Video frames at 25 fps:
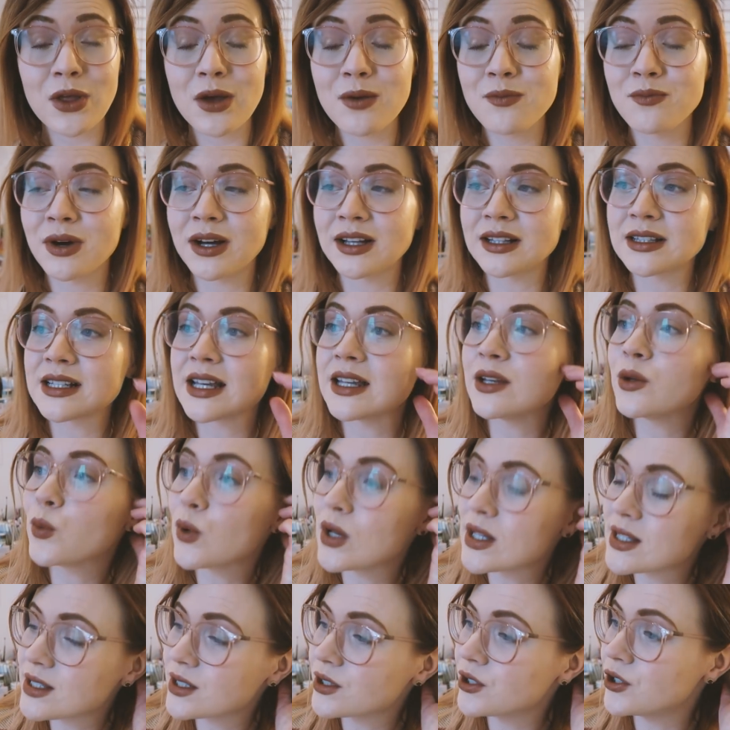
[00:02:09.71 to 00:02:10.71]
but in
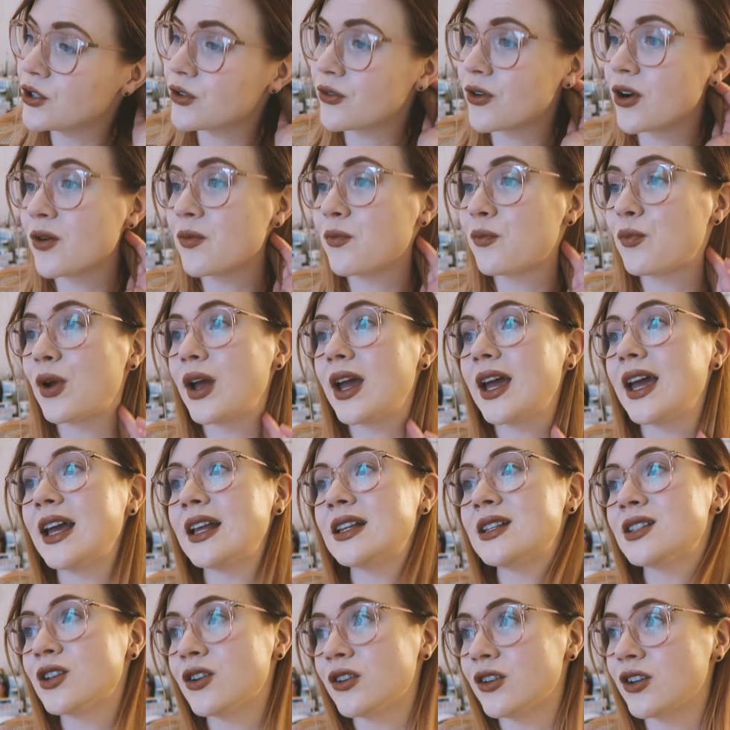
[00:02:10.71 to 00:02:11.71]
Western Europe
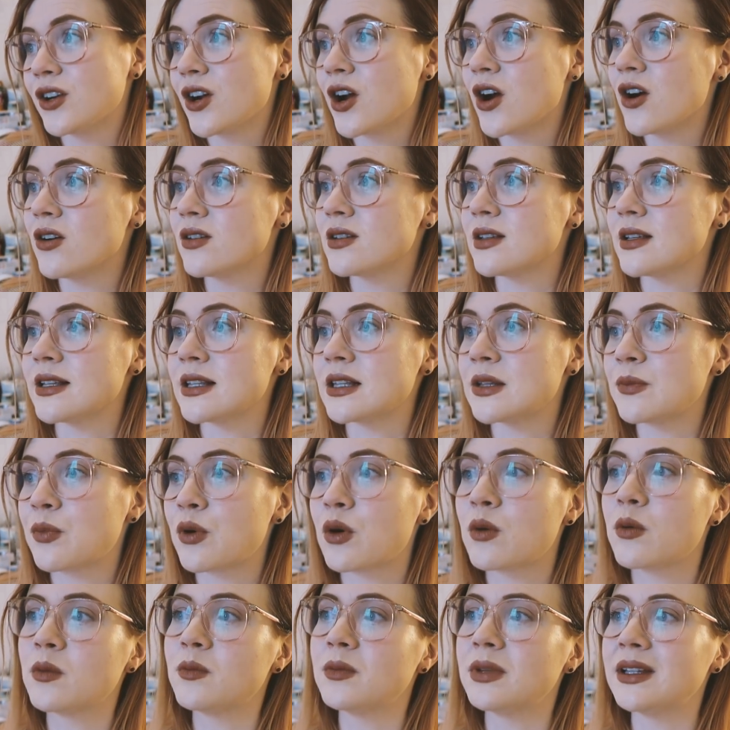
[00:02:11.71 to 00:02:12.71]
it's gonna cost
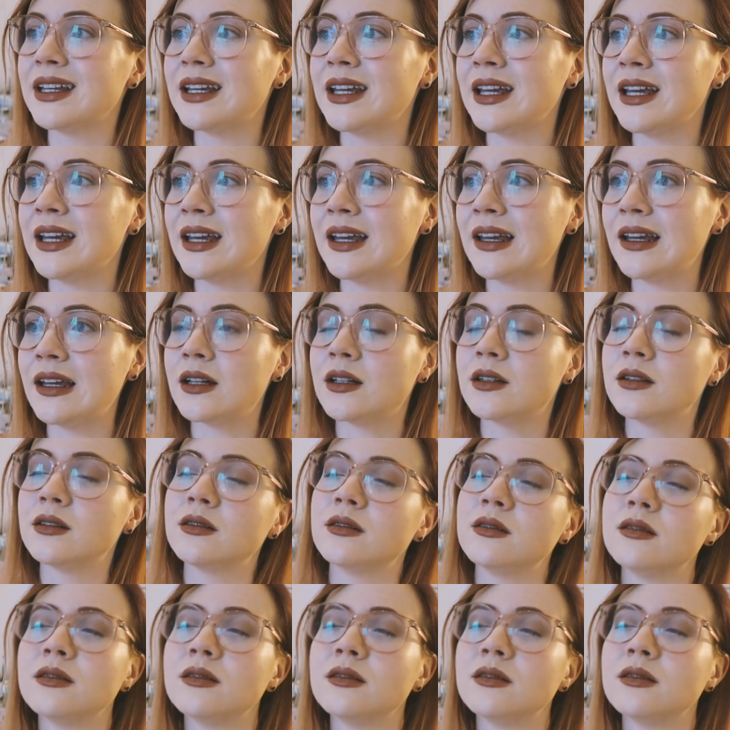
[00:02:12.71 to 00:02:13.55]
probably